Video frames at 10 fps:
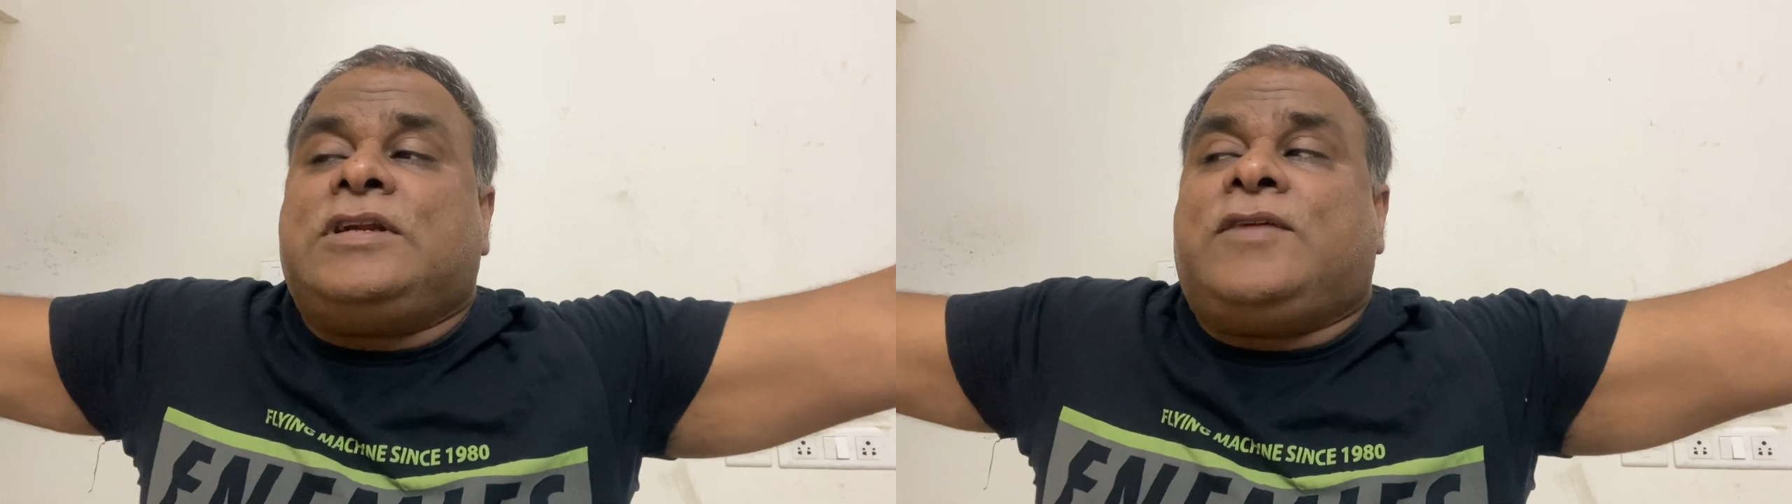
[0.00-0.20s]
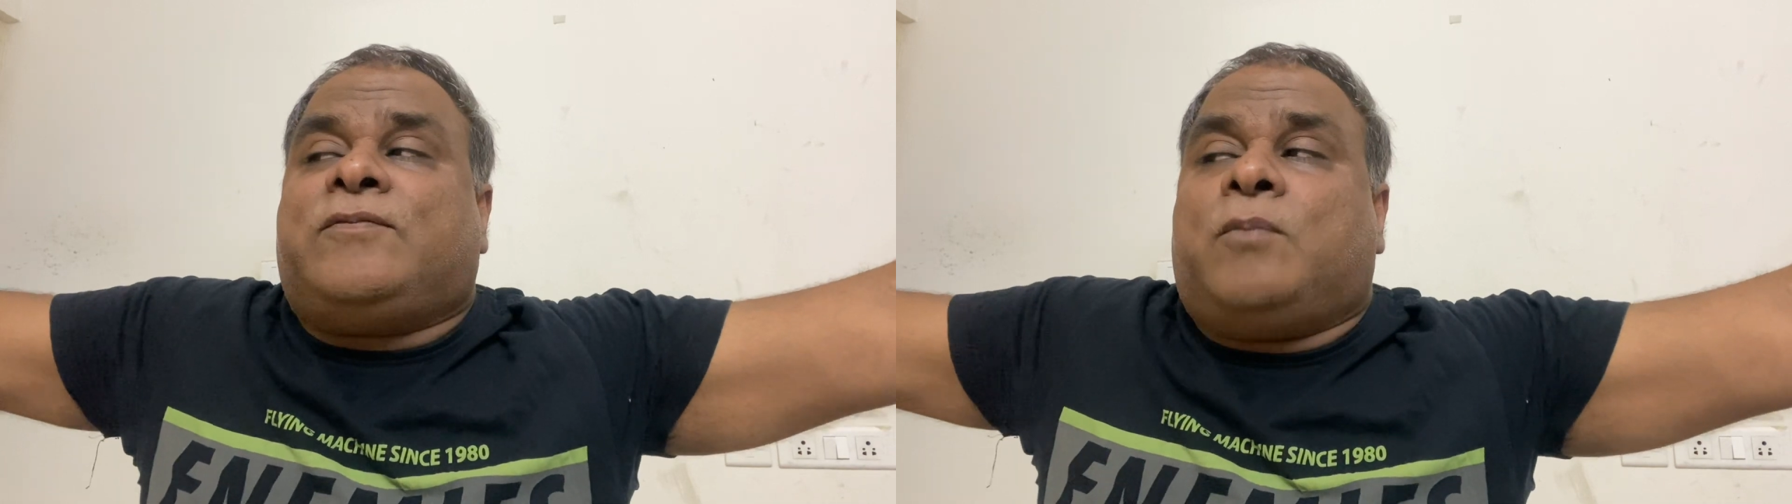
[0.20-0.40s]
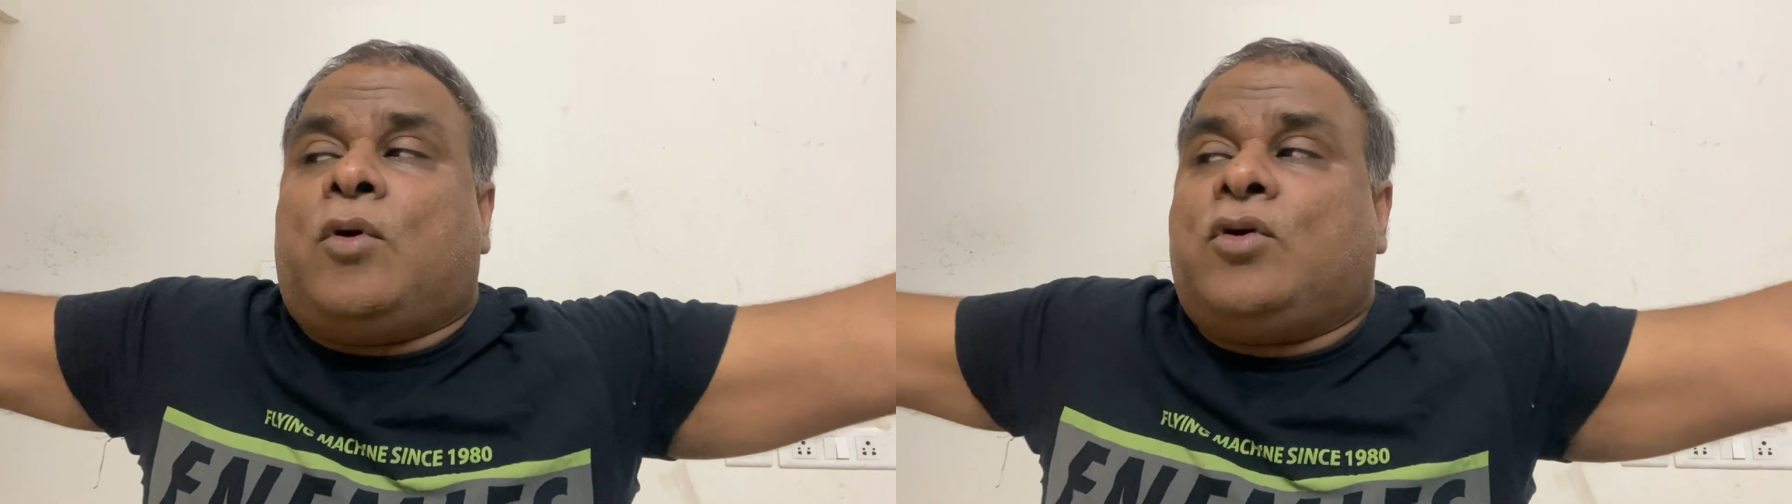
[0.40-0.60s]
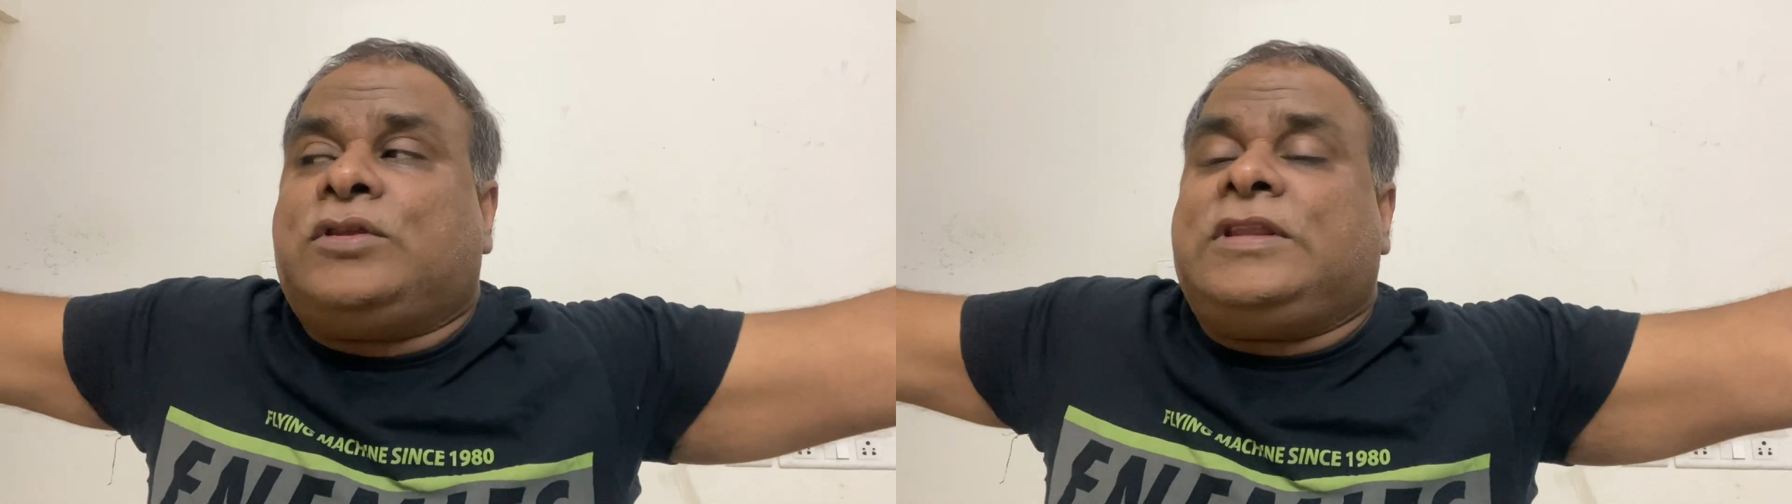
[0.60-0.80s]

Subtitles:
If both